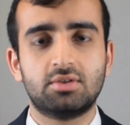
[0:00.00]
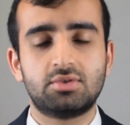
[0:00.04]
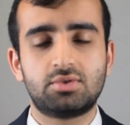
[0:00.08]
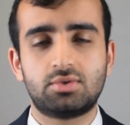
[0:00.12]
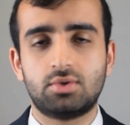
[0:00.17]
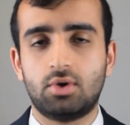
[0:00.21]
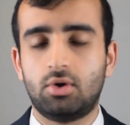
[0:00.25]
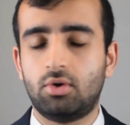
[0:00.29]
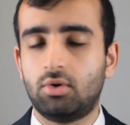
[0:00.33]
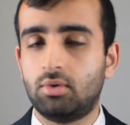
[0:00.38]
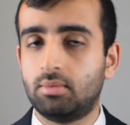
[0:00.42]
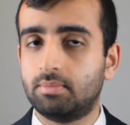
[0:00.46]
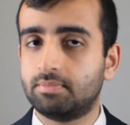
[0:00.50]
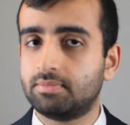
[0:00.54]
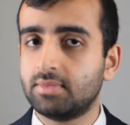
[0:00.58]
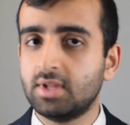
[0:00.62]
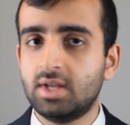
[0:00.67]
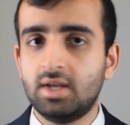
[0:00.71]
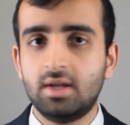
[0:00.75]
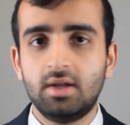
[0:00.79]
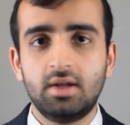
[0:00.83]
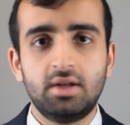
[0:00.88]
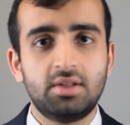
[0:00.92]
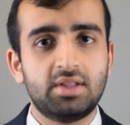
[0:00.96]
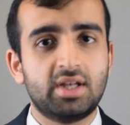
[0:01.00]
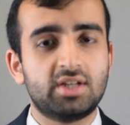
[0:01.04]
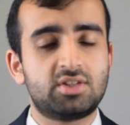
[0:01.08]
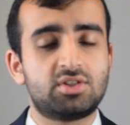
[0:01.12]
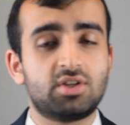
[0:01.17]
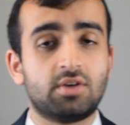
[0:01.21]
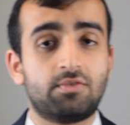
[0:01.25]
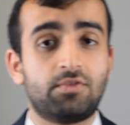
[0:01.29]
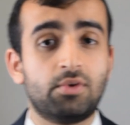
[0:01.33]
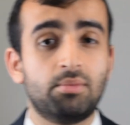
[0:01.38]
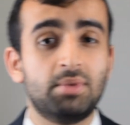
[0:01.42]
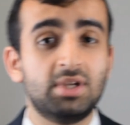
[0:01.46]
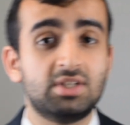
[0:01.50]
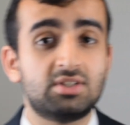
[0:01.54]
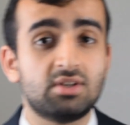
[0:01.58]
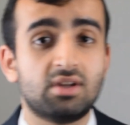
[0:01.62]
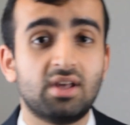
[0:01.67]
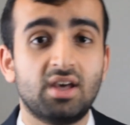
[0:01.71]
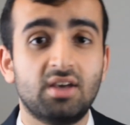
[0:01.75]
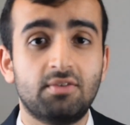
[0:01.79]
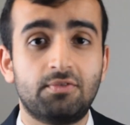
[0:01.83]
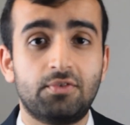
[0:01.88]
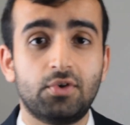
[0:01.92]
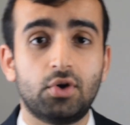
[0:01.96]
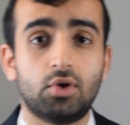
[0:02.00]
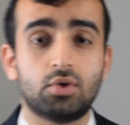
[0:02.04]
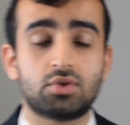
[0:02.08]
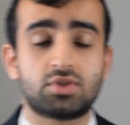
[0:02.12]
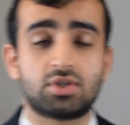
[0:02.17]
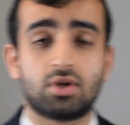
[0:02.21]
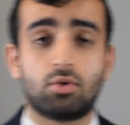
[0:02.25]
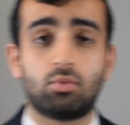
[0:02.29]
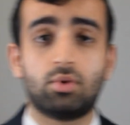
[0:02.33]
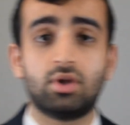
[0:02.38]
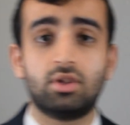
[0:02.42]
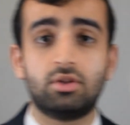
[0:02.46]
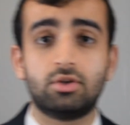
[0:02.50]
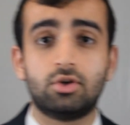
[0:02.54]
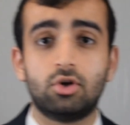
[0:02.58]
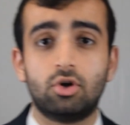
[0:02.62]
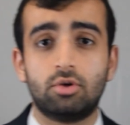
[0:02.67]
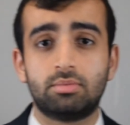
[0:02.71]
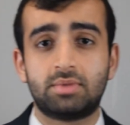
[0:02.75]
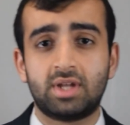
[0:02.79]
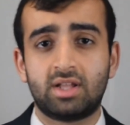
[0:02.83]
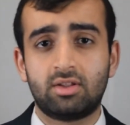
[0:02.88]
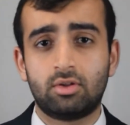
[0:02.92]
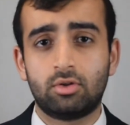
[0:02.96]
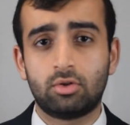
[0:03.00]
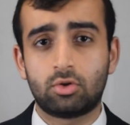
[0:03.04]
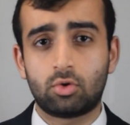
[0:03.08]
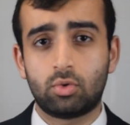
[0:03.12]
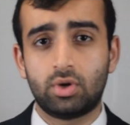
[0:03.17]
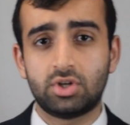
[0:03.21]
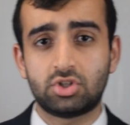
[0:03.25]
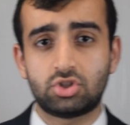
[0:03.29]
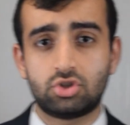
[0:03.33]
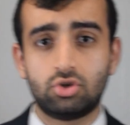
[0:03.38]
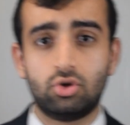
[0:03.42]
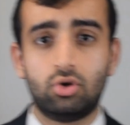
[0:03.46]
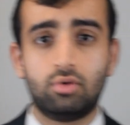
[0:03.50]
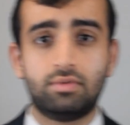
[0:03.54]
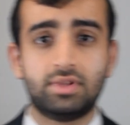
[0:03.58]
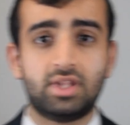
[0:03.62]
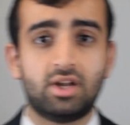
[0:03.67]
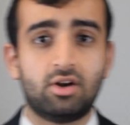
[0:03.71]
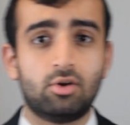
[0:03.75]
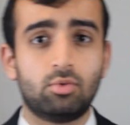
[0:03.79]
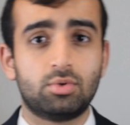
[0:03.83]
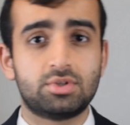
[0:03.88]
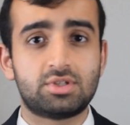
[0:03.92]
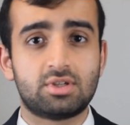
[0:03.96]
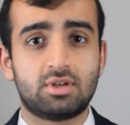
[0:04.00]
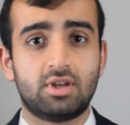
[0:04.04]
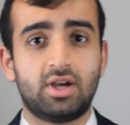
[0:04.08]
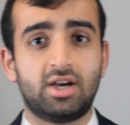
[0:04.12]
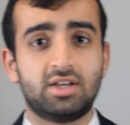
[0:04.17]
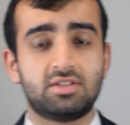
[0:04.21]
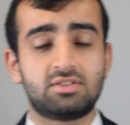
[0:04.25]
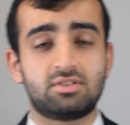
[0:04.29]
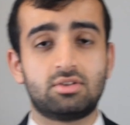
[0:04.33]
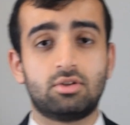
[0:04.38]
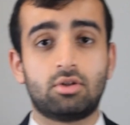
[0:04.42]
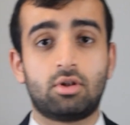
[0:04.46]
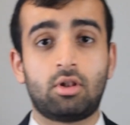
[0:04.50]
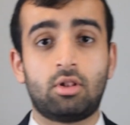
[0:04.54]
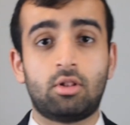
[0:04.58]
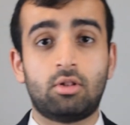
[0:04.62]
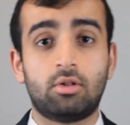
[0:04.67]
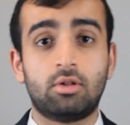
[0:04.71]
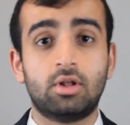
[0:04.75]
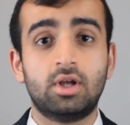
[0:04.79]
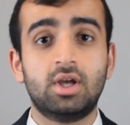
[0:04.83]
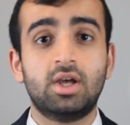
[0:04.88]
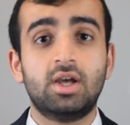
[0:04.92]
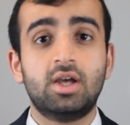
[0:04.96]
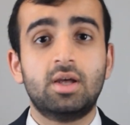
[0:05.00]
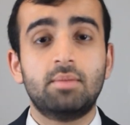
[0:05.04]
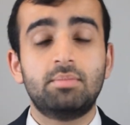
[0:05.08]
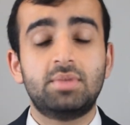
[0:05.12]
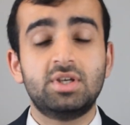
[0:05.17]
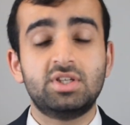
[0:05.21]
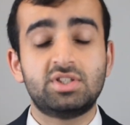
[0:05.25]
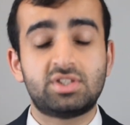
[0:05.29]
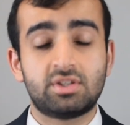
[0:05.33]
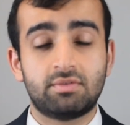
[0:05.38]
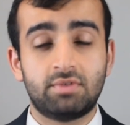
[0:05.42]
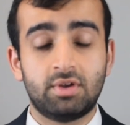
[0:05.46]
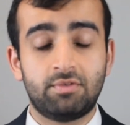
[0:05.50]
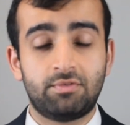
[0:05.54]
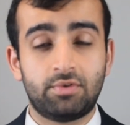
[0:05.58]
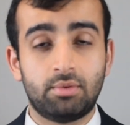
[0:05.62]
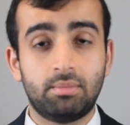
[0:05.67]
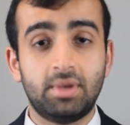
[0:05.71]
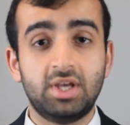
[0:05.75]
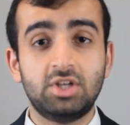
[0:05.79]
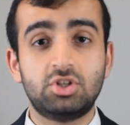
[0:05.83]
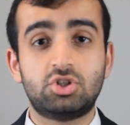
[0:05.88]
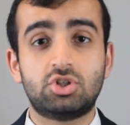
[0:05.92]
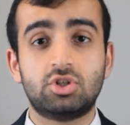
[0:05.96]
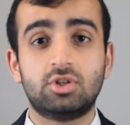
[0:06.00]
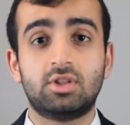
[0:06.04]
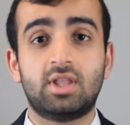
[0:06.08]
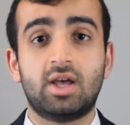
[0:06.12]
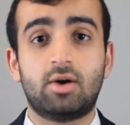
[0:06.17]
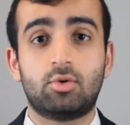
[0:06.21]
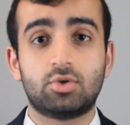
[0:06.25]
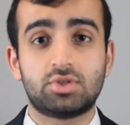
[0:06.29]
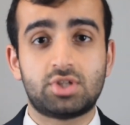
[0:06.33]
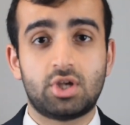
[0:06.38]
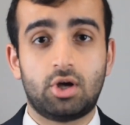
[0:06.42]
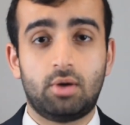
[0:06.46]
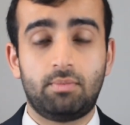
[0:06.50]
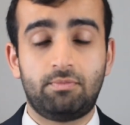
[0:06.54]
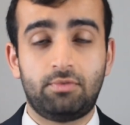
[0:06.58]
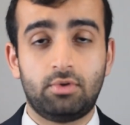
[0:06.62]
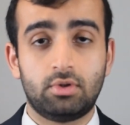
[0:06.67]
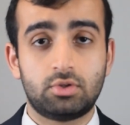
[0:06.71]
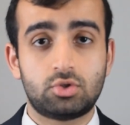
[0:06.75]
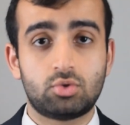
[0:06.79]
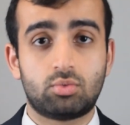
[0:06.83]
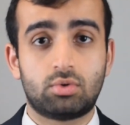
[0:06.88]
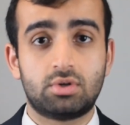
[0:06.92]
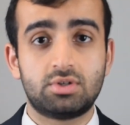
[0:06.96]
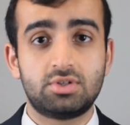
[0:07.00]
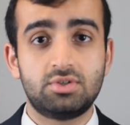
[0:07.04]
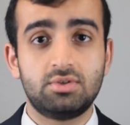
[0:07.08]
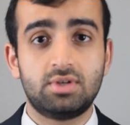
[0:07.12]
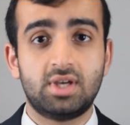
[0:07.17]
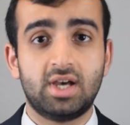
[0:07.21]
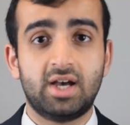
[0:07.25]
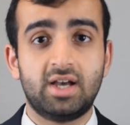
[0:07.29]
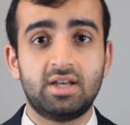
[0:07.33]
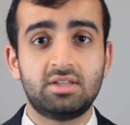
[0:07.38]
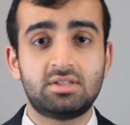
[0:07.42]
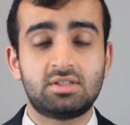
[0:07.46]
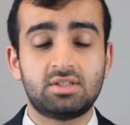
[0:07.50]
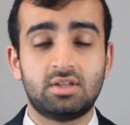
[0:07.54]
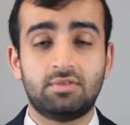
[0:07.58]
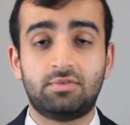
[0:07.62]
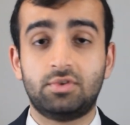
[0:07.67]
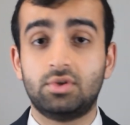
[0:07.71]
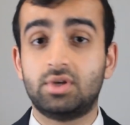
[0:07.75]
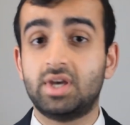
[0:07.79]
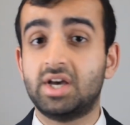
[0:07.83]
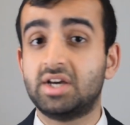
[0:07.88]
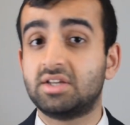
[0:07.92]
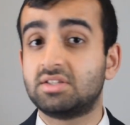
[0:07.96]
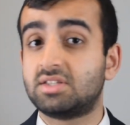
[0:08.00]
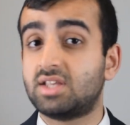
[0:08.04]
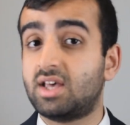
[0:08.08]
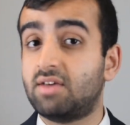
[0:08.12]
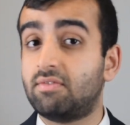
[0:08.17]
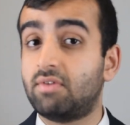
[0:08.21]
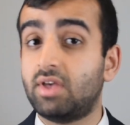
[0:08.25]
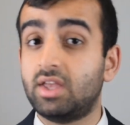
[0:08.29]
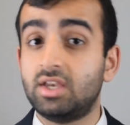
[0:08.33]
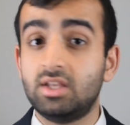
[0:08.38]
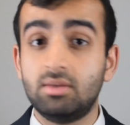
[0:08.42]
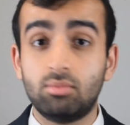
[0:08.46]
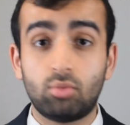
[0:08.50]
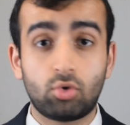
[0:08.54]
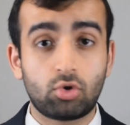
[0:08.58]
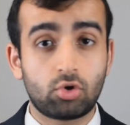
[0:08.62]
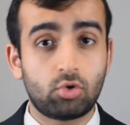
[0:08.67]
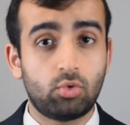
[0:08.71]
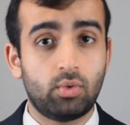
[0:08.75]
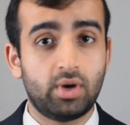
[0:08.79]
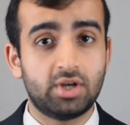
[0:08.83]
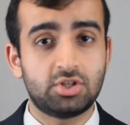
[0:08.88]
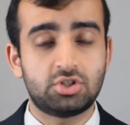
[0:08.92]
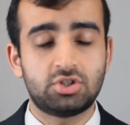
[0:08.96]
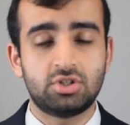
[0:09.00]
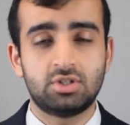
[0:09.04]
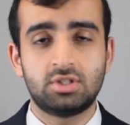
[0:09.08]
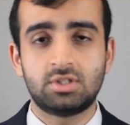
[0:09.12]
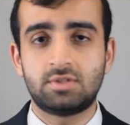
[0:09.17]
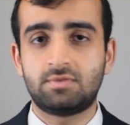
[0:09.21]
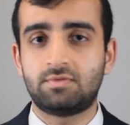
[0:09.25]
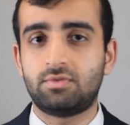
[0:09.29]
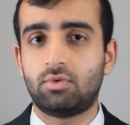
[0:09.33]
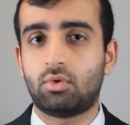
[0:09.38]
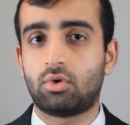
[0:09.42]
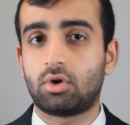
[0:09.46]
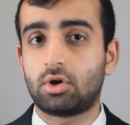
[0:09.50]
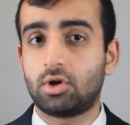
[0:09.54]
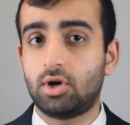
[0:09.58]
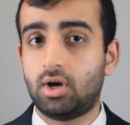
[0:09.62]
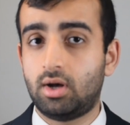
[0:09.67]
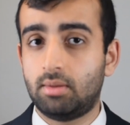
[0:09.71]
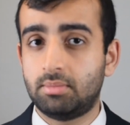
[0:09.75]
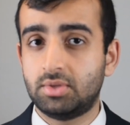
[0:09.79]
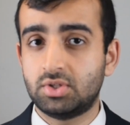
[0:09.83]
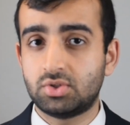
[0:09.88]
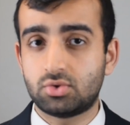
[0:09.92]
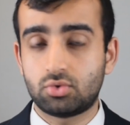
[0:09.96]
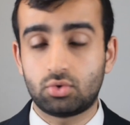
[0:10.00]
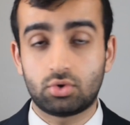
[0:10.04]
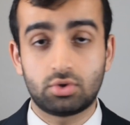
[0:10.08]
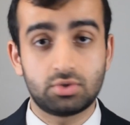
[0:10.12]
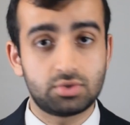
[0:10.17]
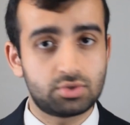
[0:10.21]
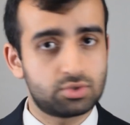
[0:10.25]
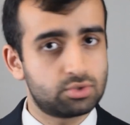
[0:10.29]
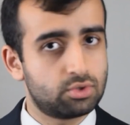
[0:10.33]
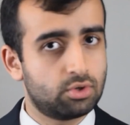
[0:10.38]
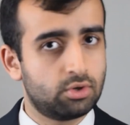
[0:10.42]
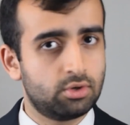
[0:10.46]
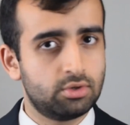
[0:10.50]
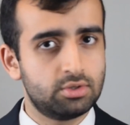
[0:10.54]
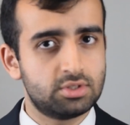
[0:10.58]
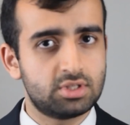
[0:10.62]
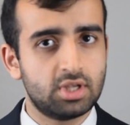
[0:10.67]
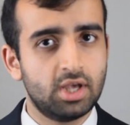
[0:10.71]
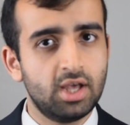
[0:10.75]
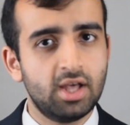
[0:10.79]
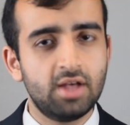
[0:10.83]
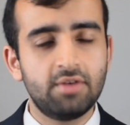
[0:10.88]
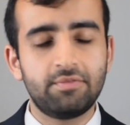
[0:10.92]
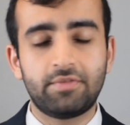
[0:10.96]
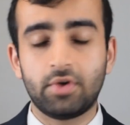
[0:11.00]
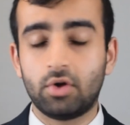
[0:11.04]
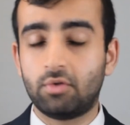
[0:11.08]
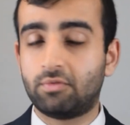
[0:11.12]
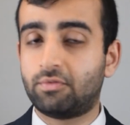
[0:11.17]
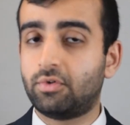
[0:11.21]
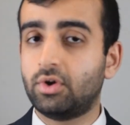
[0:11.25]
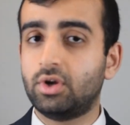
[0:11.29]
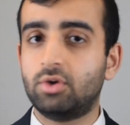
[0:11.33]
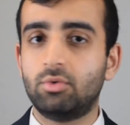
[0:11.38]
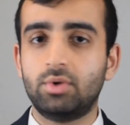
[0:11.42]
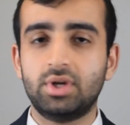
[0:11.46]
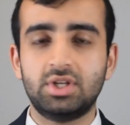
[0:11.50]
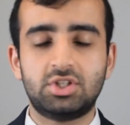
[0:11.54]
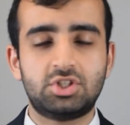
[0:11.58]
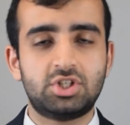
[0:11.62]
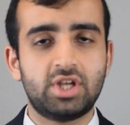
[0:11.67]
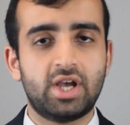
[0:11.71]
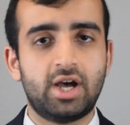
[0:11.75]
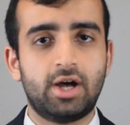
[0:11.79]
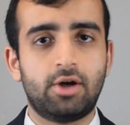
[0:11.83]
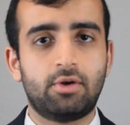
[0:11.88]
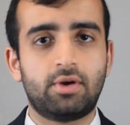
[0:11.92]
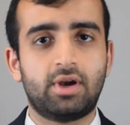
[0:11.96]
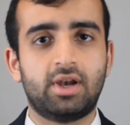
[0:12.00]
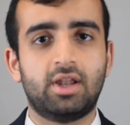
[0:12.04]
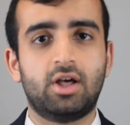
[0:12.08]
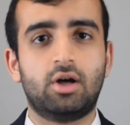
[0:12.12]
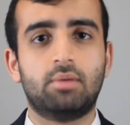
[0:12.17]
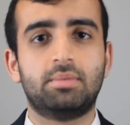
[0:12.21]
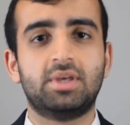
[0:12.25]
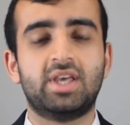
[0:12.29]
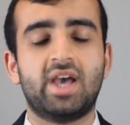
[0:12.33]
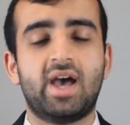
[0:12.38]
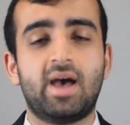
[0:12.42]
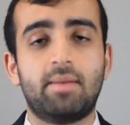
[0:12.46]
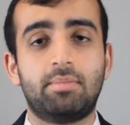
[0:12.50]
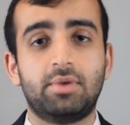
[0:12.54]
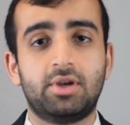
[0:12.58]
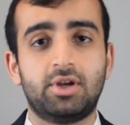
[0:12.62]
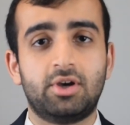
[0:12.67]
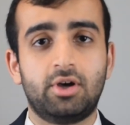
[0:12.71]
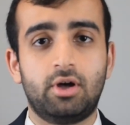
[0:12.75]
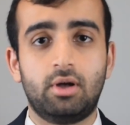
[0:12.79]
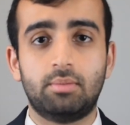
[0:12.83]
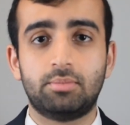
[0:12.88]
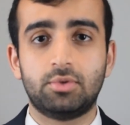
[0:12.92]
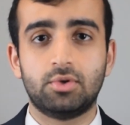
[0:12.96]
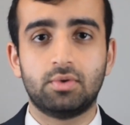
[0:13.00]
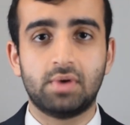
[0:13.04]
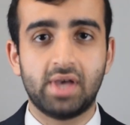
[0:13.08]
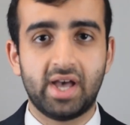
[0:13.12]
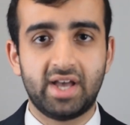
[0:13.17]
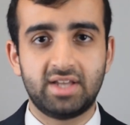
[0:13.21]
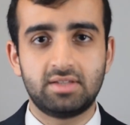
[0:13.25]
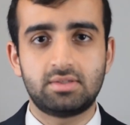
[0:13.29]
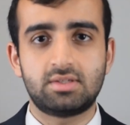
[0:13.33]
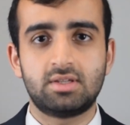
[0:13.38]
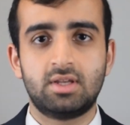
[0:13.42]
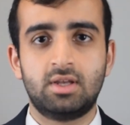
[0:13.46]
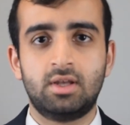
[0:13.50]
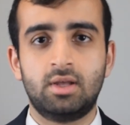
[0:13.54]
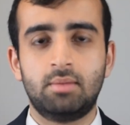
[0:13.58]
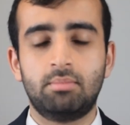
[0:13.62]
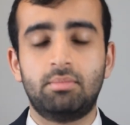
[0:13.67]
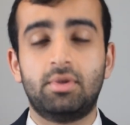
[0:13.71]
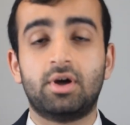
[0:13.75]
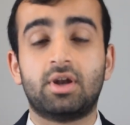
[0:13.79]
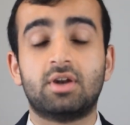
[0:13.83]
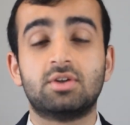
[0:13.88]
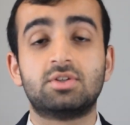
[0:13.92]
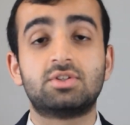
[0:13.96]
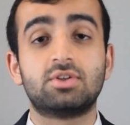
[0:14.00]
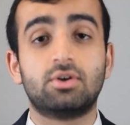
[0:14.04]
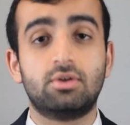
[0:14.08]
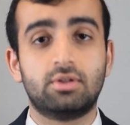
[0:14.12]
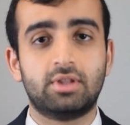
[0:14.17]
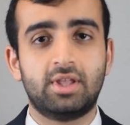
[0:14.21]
So that's it for me today, folks. I really hope that little question over there was a nice little piece of information that was helpful towards you guys. If you guys have any more questions or comments or concerns, feel free to reach out and I'll be happy to help you guys. But until